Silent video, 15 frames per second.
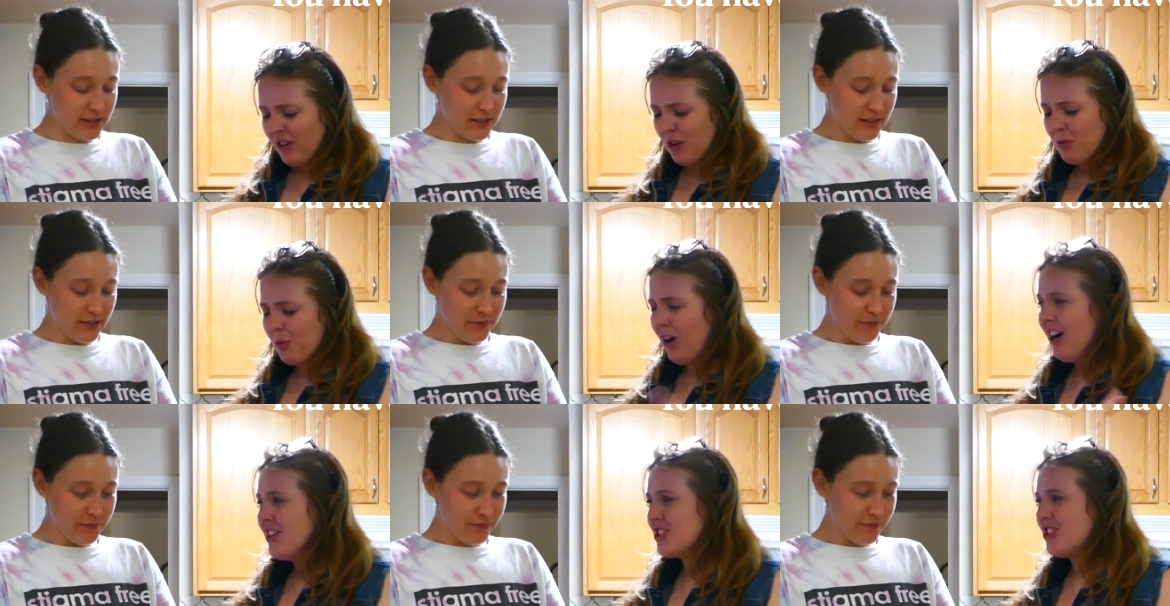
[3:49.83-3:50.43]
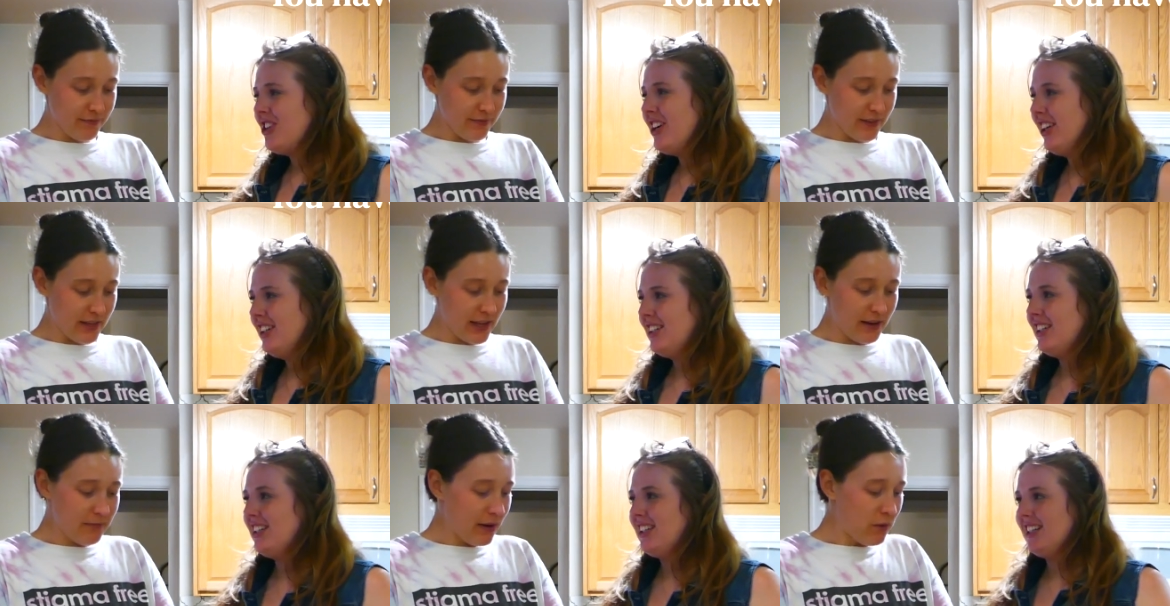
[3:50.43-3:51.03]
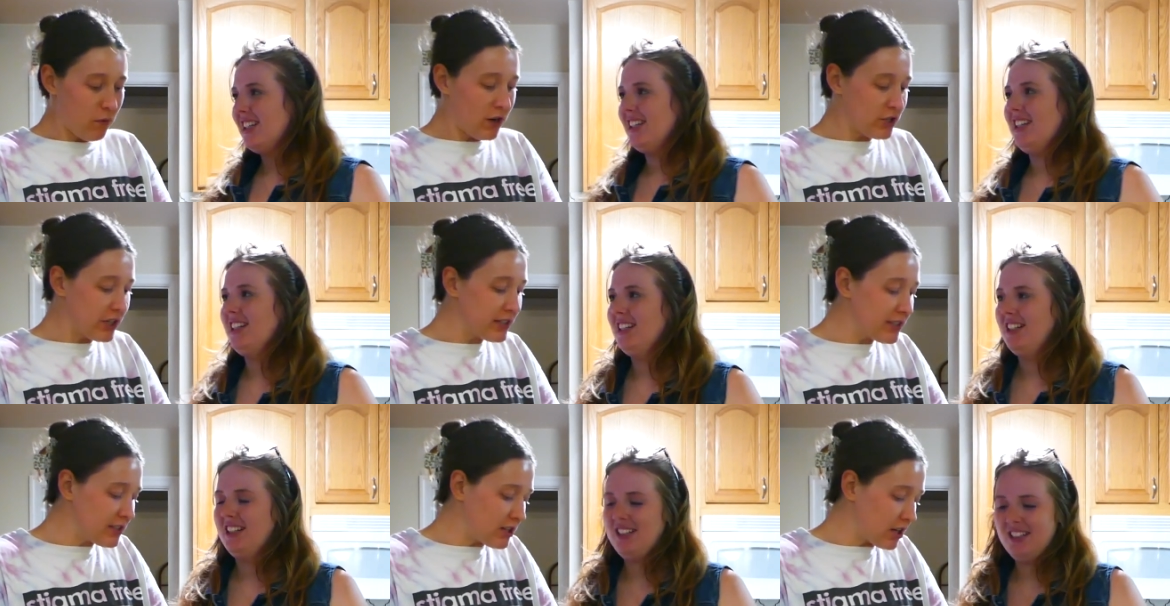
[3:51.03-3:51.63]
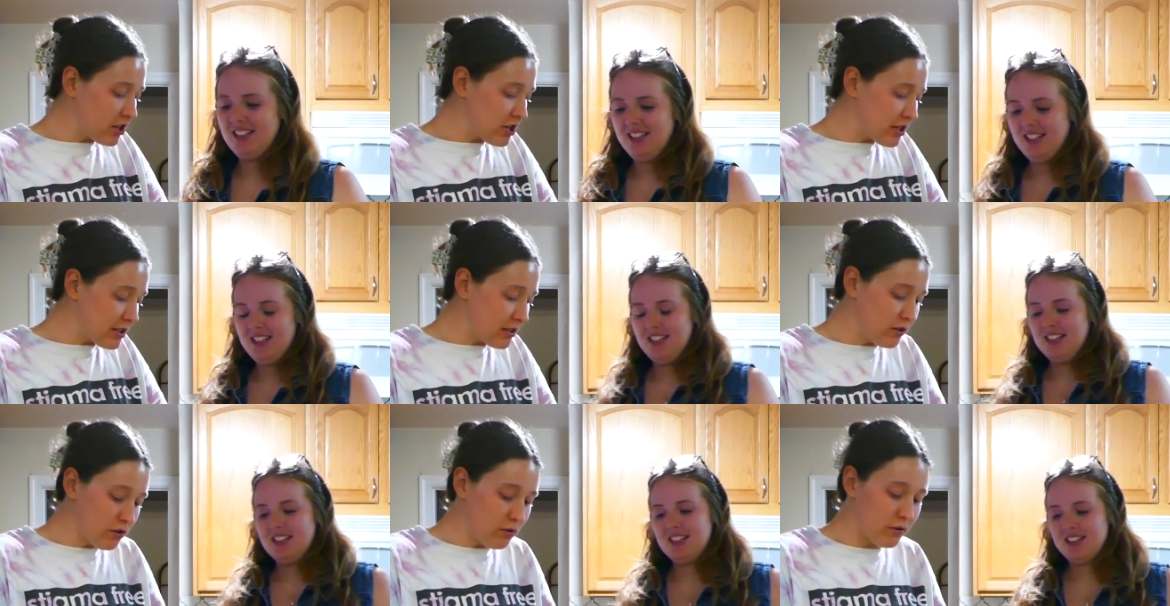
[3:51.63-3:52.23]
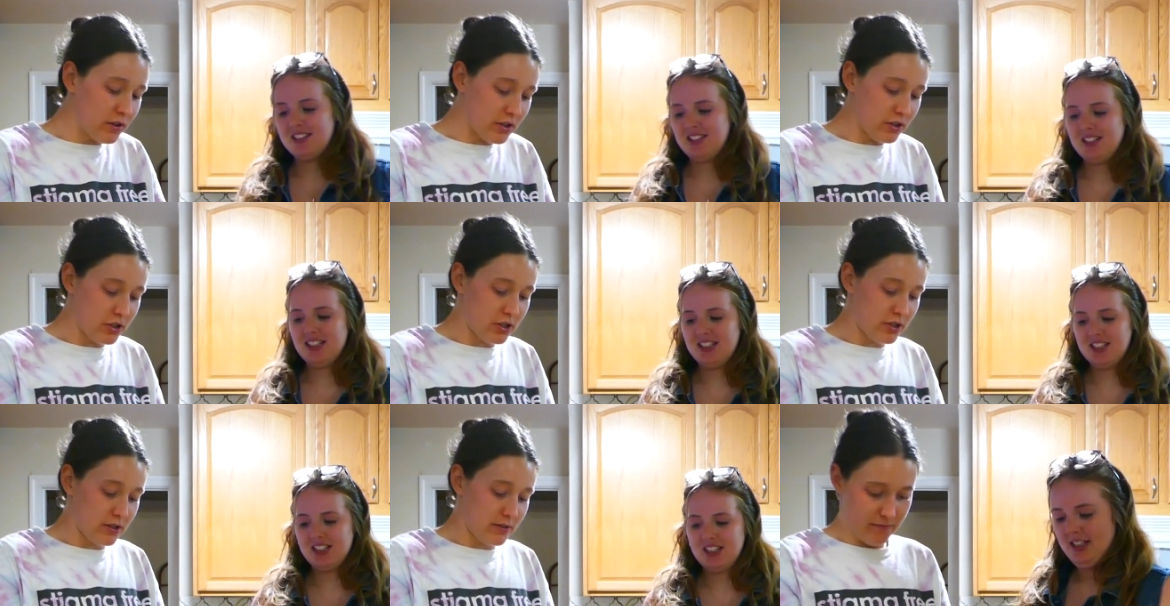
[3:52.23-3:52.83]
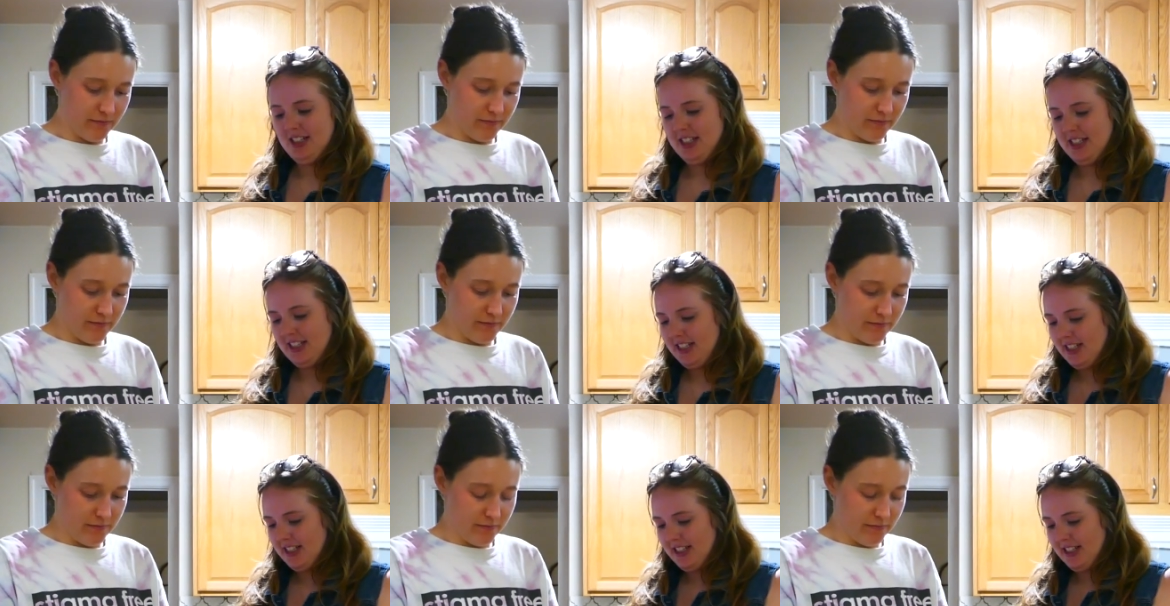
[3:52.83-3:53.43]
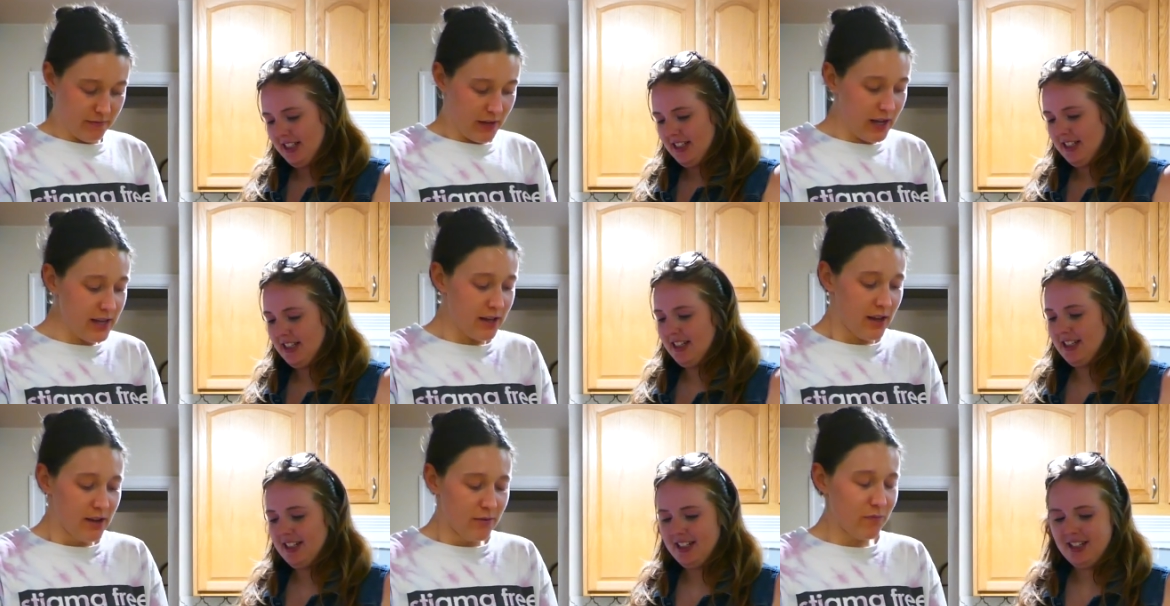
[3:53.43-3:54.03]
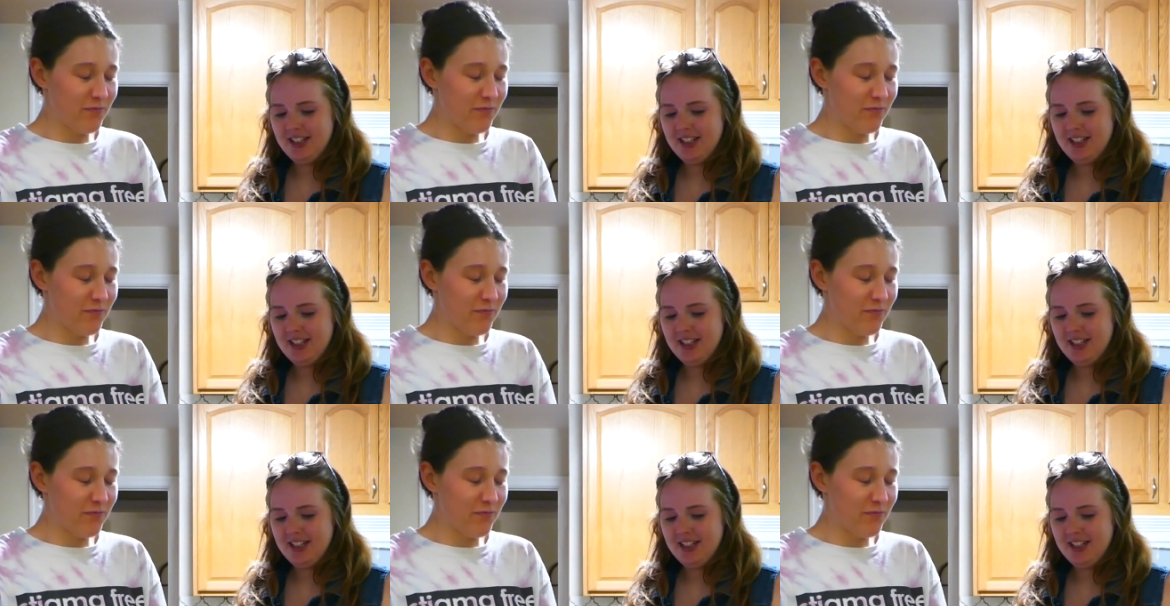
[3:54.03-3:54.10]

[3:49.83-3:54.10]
Speaker 1: your watch on, and my watch hasn't touched a single orange. Hey.